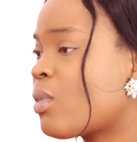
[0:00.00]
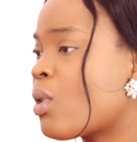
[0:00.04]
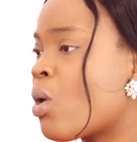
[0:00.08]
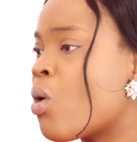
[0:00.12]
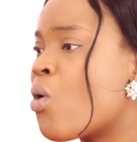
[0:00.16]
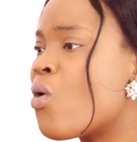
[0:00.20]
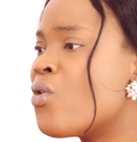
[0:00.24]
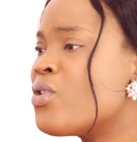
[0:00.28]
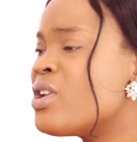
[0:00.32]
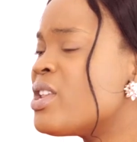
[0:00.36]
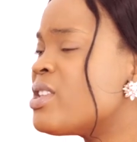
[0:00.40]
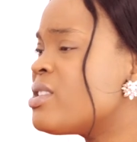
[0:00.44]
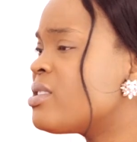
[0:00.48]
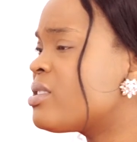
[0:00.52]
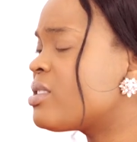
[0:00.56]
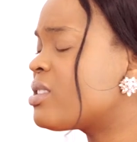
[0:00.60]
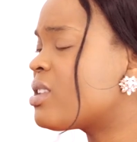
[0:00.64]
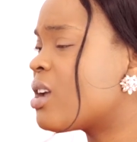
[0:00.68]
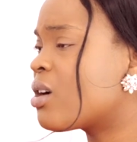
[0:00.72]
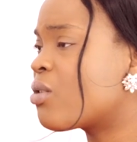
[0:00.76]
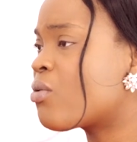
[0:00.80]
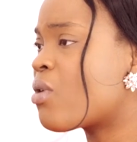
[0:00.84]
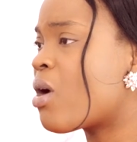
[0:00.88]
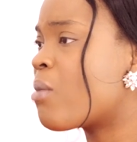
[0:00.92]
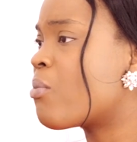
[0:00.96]
on
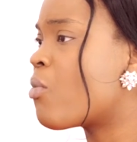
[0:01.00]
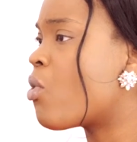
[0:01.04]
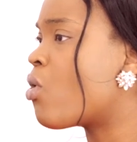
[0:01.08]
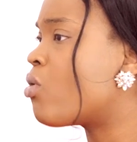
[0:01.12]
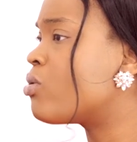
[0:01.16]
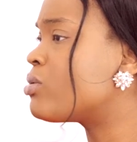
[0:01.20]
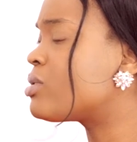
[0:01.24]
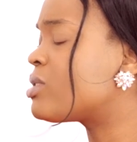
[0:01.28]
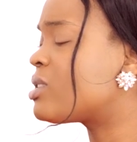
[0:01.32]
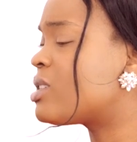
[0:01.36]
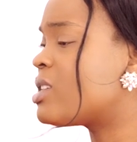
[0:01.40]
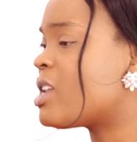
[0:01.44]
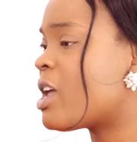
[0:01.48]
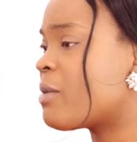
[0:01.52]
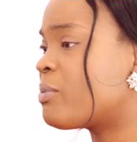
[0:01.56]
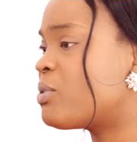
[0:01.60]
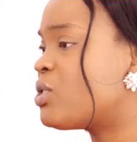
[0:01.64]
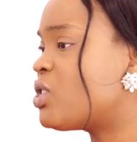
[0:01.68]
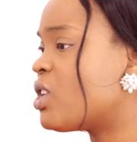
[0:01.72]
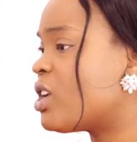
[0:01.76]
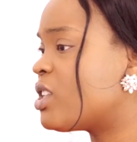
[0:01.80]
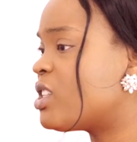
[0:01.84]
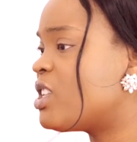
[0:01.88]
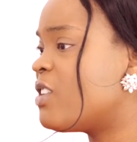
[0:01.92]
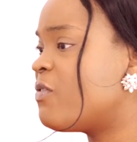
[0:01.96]
Instagram or
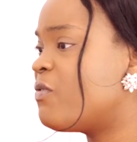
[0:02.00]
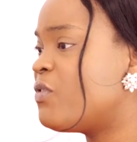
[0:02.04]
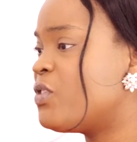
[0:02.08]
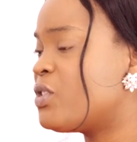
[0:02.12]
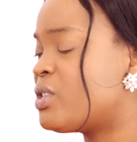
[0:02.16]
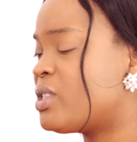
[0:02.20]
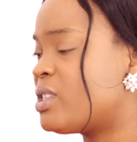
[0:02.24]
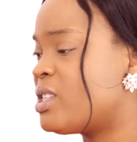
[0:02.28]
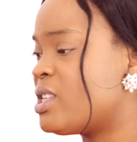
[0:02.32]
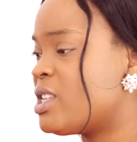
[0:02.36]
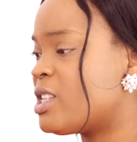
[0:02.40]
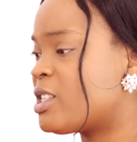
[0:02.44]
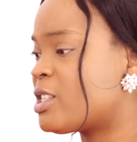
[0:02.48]
Snapchat, if you see